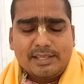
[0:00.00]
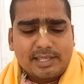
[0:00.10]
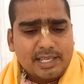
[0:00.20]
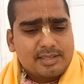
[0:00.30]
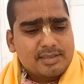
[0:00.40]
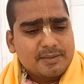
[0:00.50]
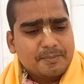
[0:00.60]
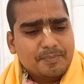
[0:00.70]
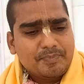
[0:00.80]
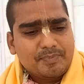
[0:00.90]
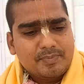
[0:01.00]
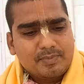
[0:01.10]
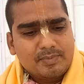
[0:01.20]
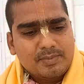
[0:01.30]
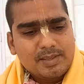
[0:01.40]
says
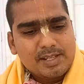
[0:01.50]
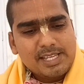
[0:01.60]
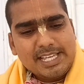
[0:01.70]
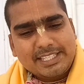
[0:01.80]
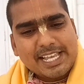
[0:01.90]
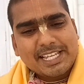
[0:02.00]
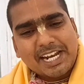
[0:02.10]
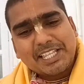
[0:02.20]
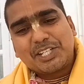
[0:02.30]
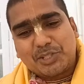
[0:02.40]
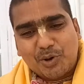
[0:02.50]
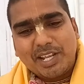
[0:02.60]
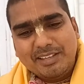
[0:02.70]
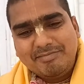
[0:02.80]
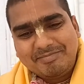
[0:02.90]
another story.